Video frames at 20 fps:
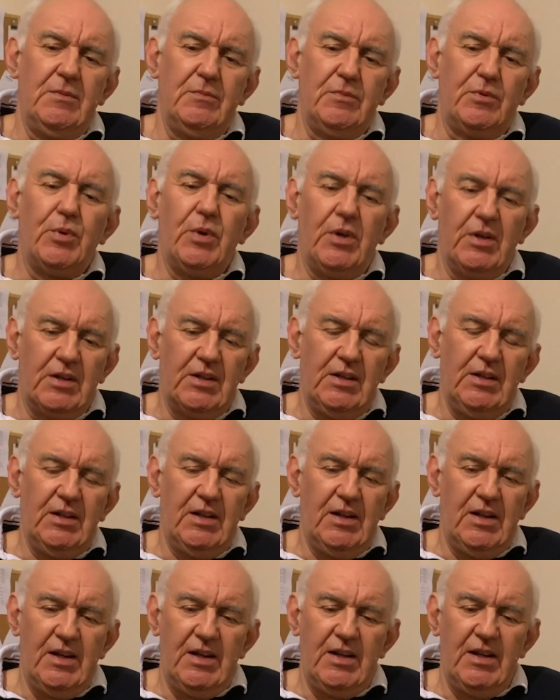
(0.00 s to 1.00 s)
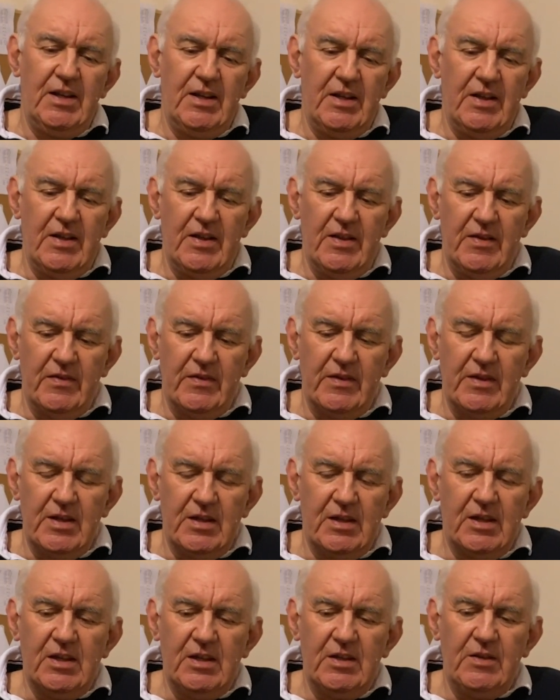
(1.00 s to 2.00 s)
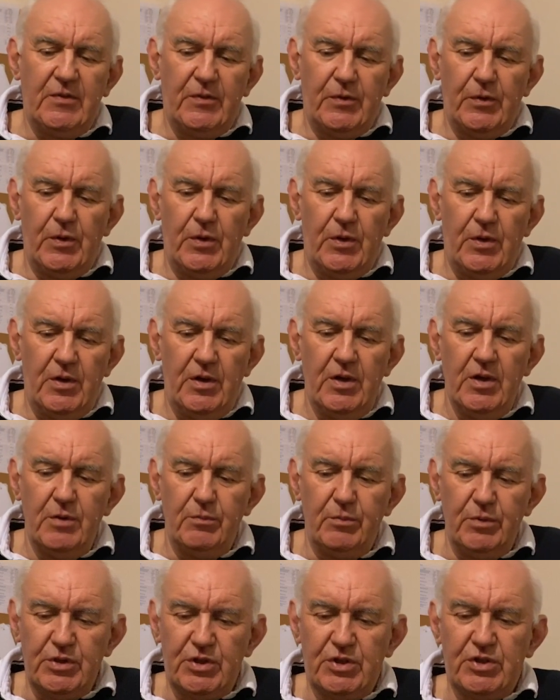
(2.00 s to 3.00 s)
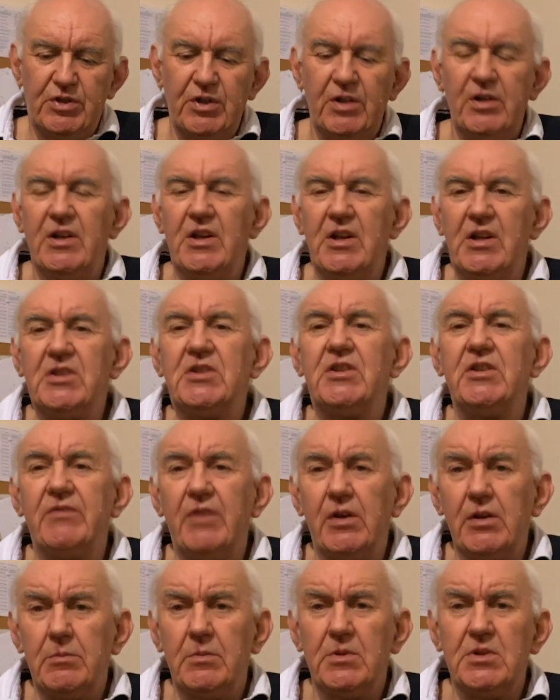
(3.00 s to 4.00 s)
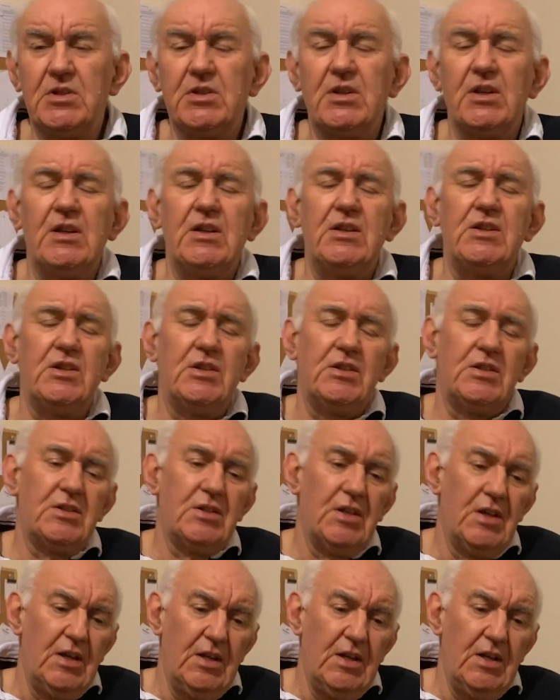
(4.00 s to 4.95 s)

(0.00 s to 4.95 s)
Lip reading: Quite clearly, the K4 was still in its development stages,